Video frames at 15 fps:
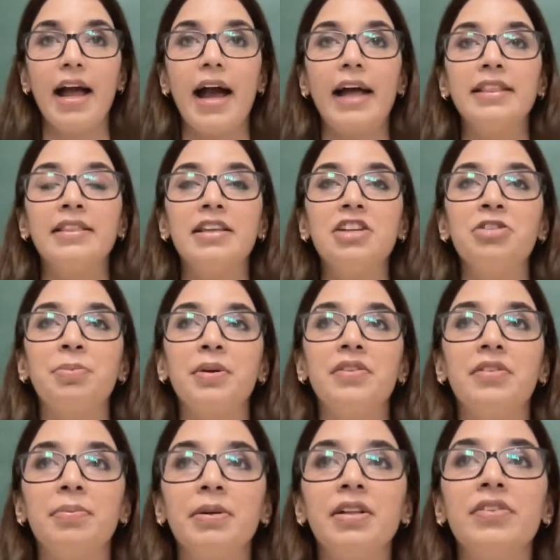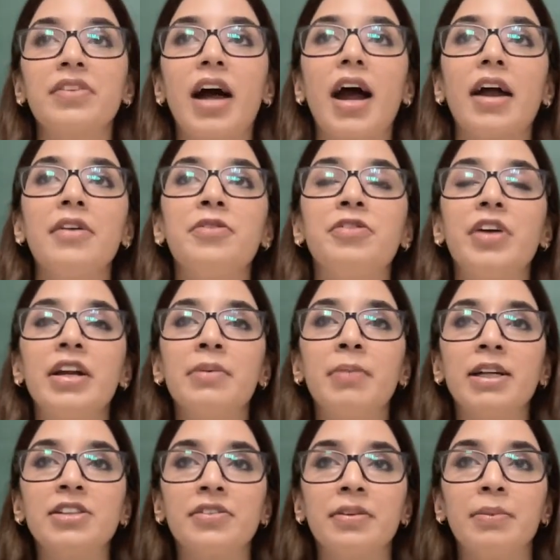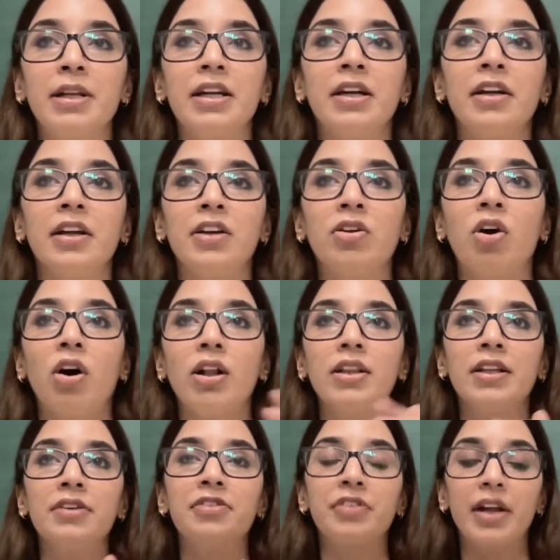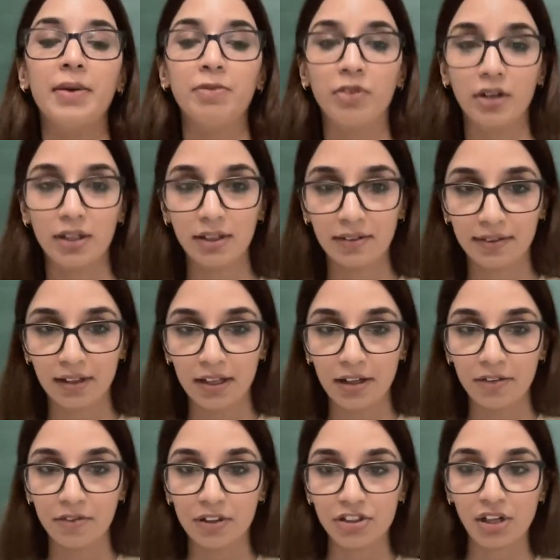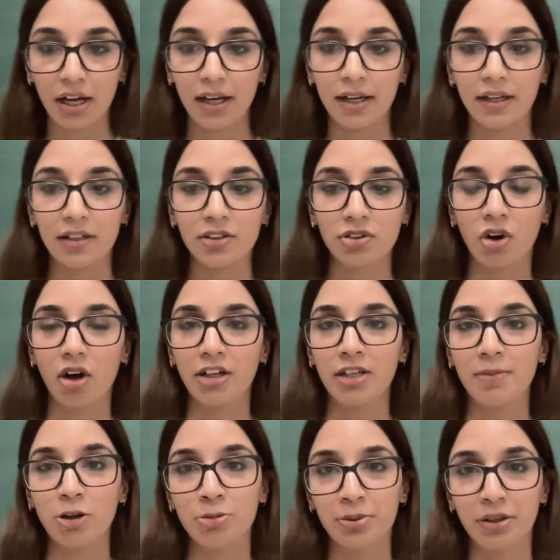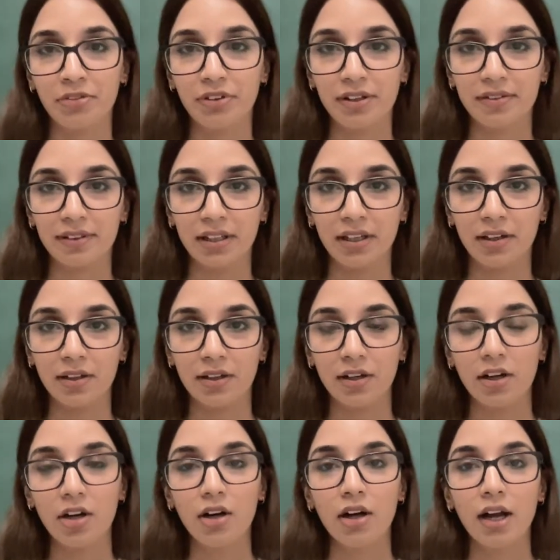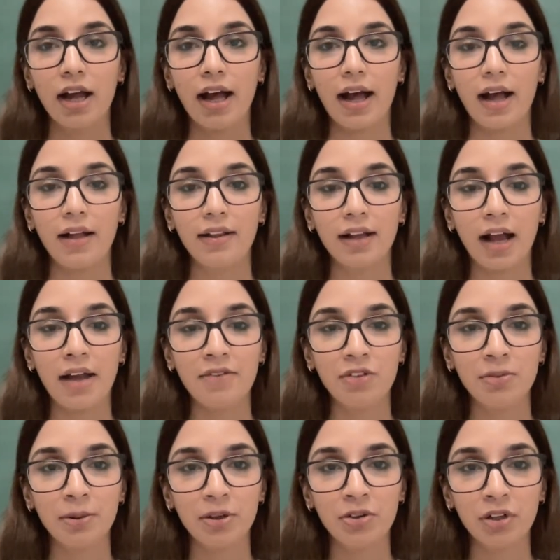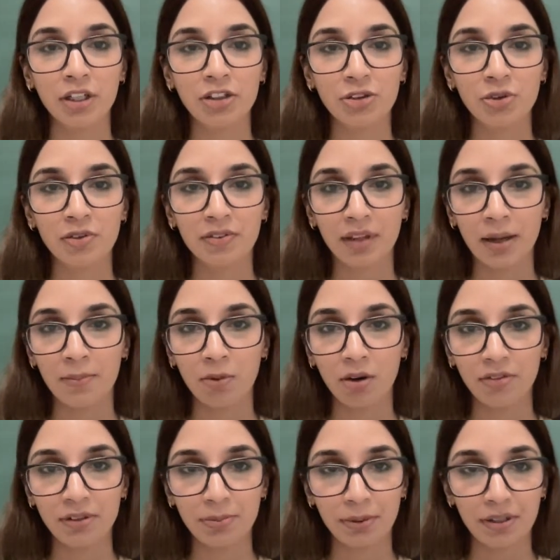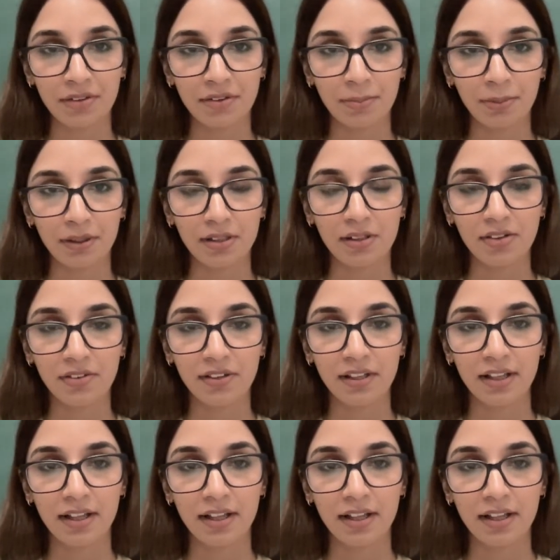and these principles are very much similar in all the frameworks which I talked about previously. I would be going through some of the principles.